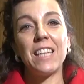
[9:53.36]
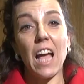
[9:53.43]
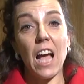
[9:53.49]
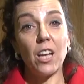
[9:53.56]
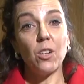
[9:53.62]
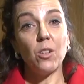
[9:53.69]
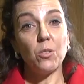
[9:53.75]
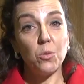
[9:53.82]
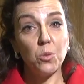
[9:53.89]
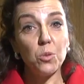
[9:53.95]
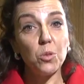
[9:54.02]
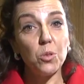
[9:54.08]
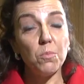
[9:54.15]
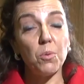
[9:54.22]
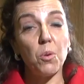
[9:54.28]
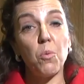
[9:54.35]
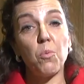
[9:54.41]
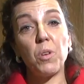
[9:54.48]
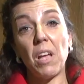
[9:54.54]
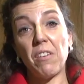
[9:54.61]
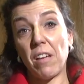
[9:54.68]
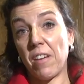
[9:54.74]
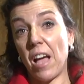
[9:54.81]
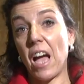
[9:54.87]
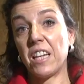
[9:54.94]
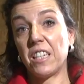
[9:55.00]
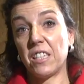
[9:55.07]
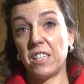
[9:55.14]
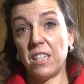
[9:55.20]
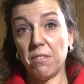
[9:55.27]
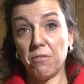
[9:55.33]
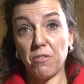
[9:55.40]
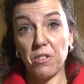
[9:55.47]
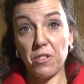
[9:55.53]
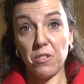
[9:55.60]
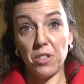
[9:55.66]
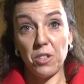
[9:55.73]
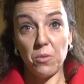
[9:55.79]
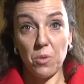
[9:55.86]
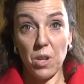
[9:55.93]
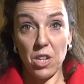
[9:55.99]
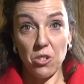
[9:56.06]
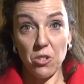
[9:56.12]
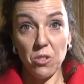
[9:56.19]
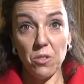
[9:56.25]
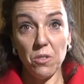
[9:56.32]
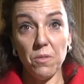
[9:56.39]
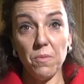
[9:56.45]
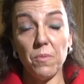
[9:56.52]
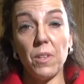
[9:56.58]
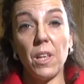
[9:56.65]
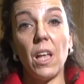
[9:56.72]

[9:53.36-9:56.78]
the Anglo group, we find a different situation.